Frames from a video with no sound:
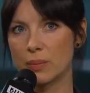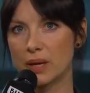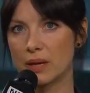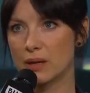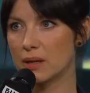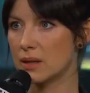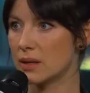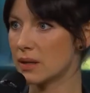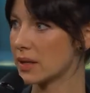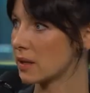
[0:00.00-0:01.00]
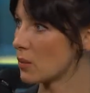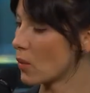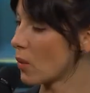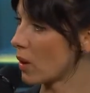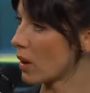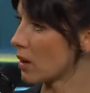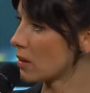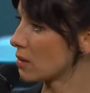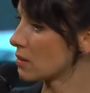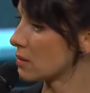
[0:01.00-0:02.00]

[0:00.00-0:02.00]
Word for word: be a little more